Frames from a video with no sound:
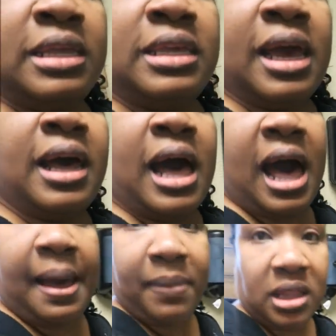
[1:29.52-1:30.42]
yeah,
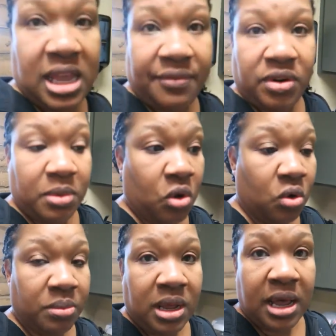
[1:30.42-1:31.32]
I bought that from
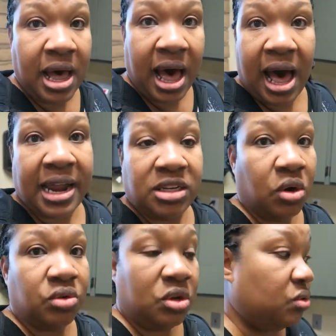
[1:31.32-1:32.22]
home. I
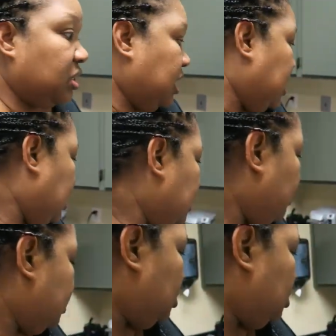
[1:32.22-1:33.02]
don't use any of their